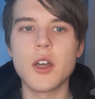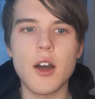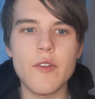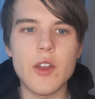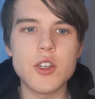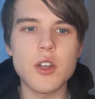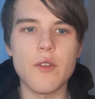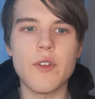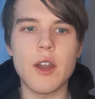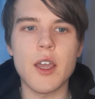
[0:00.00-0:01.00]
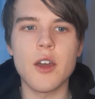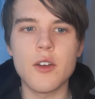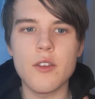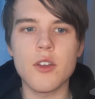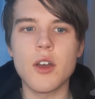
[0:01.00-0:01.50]
I think Jonathan Lecko
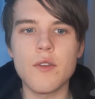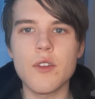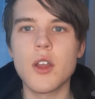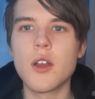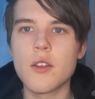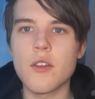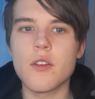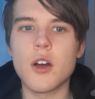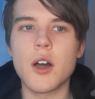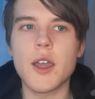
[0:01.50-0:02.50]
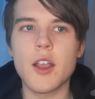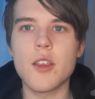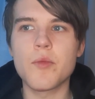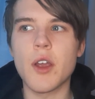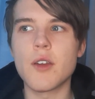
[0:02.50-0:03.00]
deserves to start
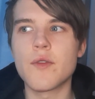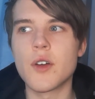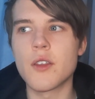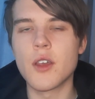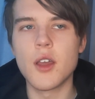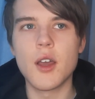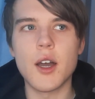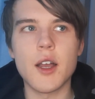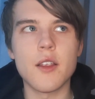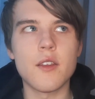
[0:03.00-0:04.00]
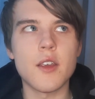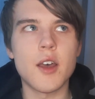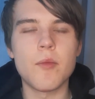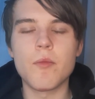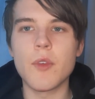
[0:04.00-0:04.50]
against Brentford.
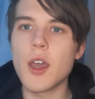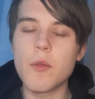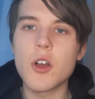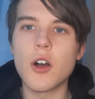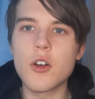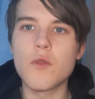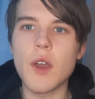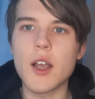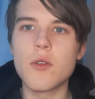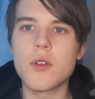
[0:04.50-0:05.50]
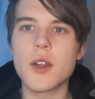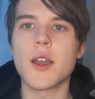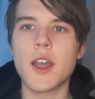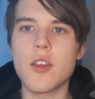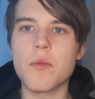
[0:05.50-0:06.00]
And yeah, we've got a good record
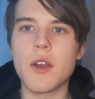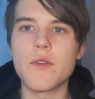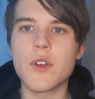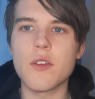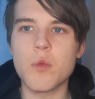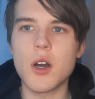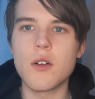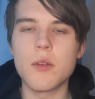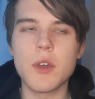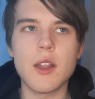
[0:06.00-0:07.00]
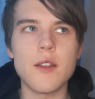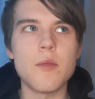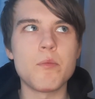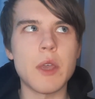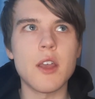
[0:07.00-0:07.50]
against Brentford as well. I mean, they
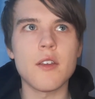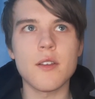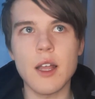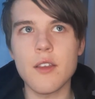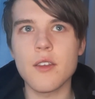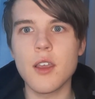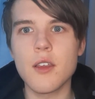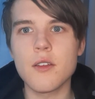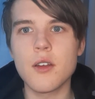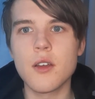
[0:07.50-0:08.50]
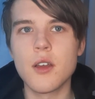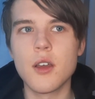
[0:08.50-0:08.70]
didn't beat us last season.